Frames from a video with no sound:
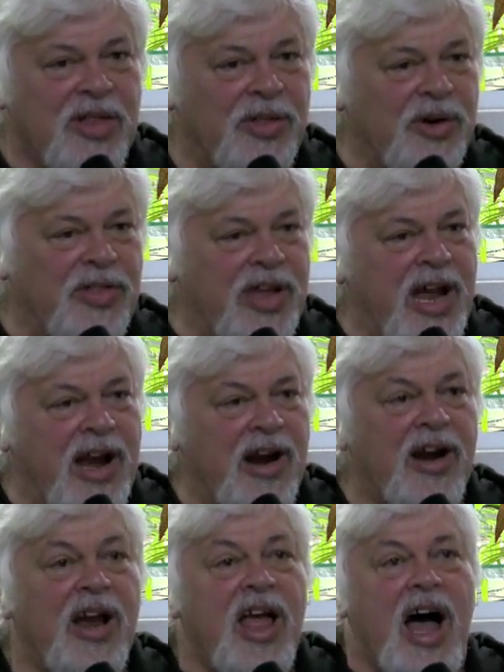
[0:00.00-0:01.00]
They're
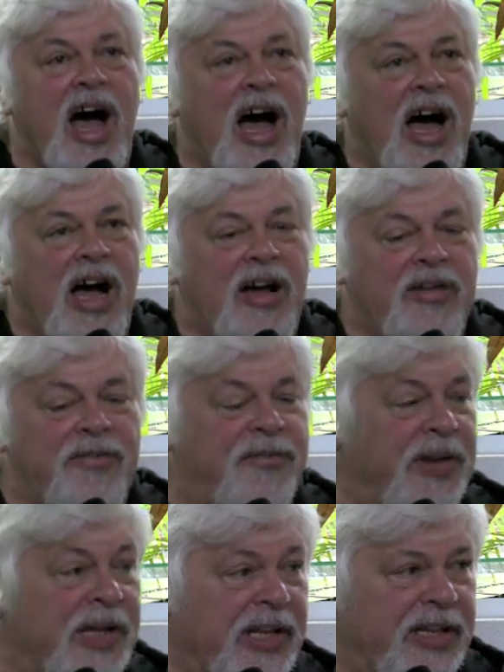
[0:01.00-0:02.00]
there
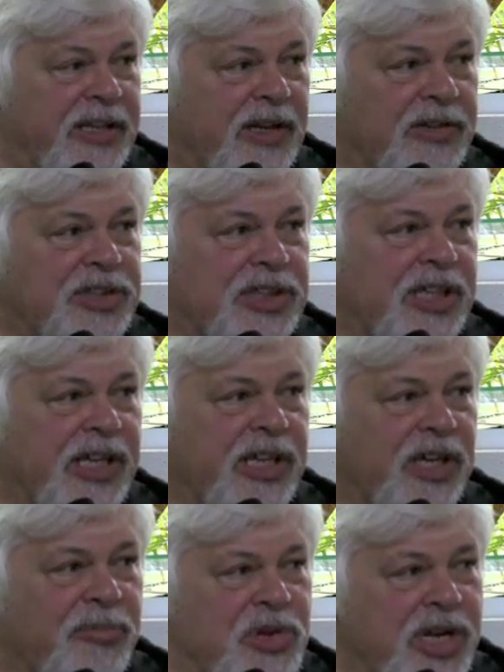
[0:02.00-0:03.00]
feeling the ocean
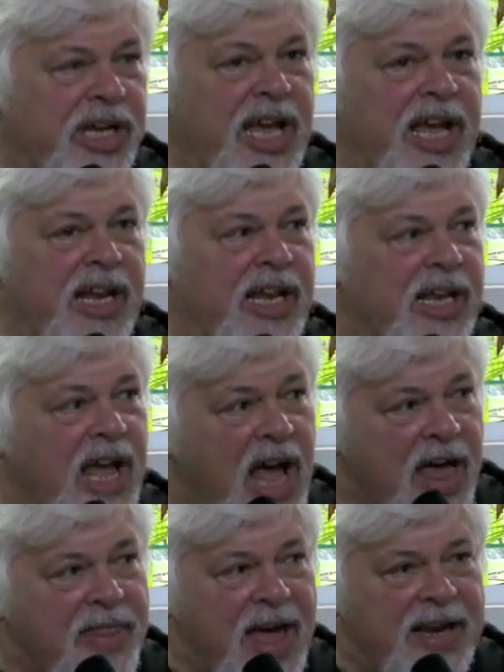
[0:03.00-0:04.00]
and communicating
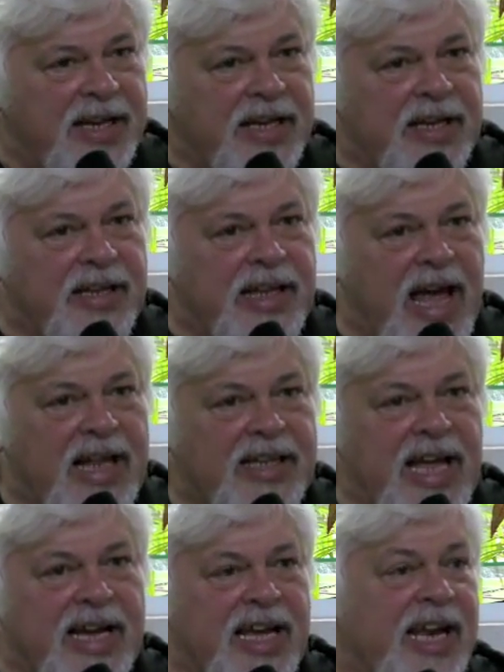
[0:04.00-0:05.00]

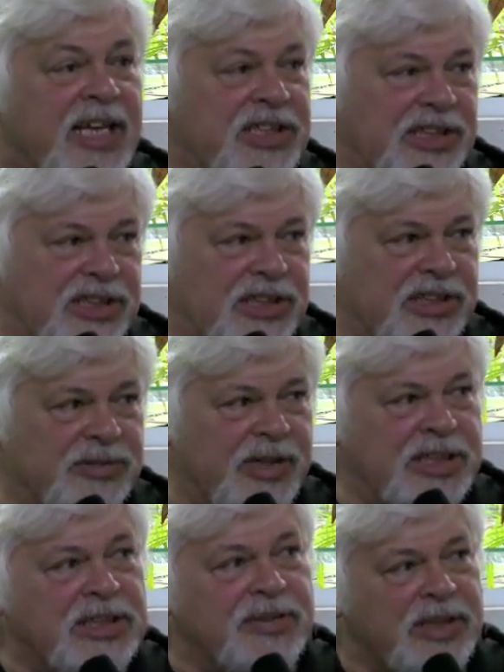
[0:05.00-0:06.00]
that connection to the
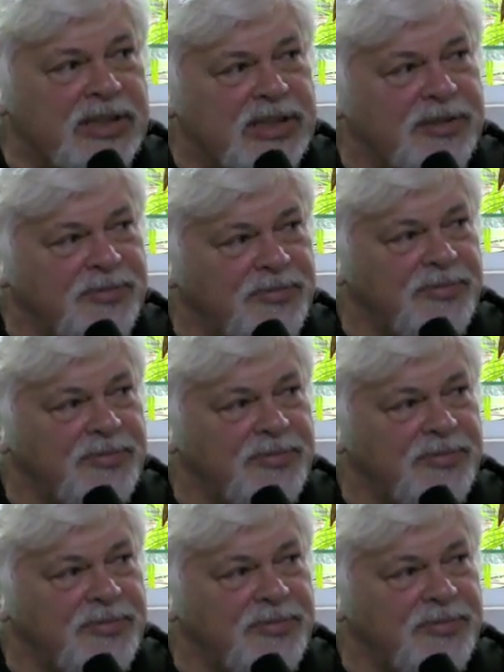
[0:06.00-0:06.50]
rest of us.